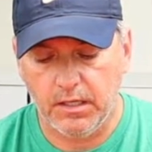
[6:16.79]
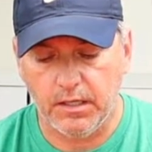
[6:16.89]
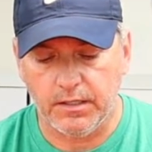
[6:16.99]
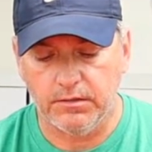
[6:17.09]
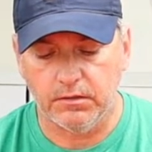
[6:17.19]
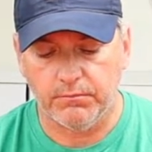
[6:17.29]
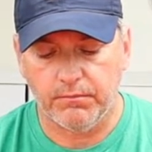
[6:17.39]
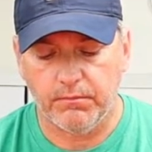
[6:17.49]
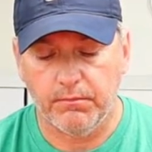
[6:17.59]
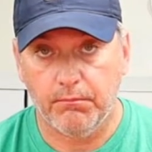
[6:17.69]
either
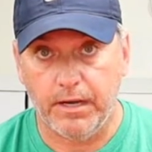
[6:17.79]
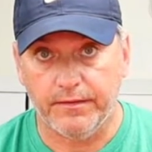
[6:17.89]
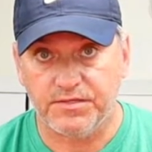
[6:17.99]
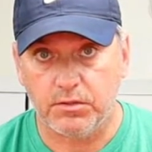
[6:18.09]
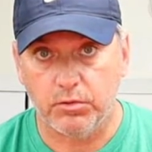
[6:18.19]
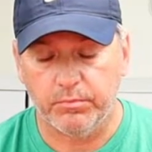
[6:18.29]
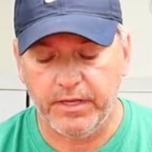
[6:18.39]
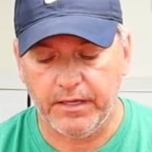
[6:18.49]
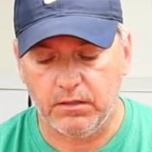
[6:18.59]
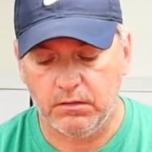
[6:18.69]
by the solar
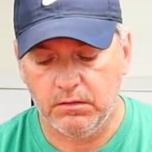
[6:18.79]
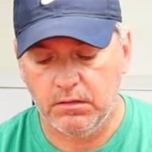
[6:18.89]
panel